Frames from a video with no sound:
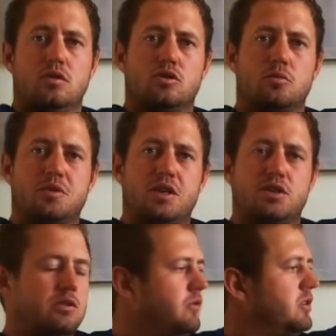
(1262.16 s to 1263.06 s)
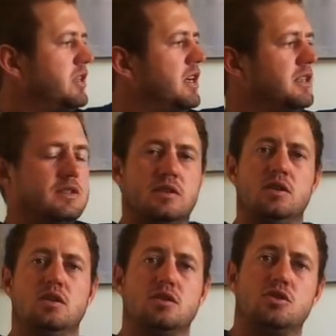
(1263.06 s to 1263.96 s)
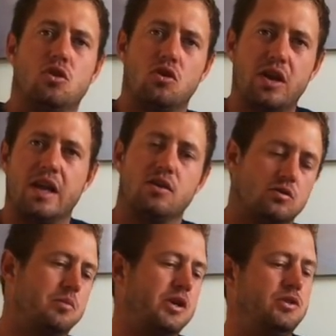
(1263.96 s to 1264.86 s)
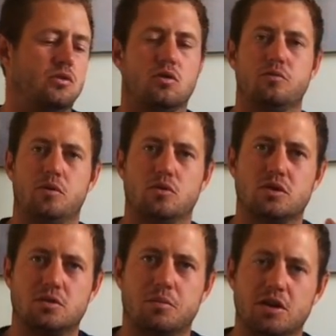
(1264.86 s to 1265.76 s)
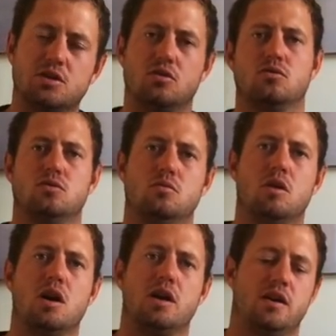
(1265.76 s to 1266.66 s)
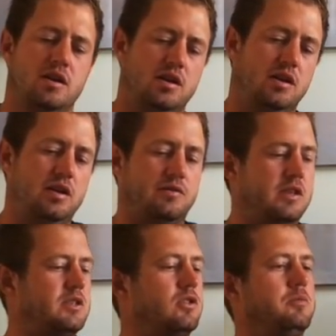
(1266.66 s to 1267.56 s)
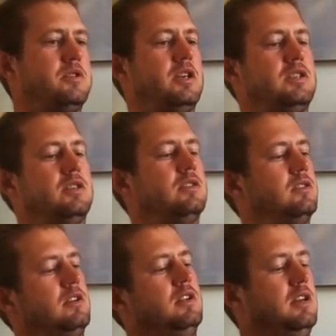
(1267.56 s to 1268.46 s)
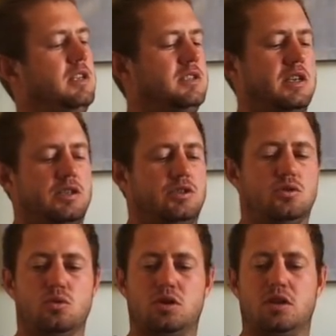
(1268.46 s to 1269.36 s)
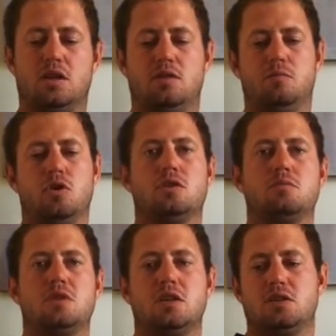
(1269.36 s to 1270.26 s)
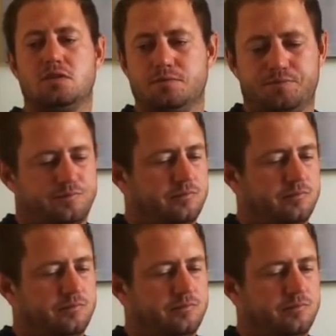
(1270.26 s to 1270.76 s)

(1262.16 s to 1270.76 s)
the top section of your trace. The shark cannot bite you off because it's biting onto wire. If this top section, let's say it's shorter than the bottom section,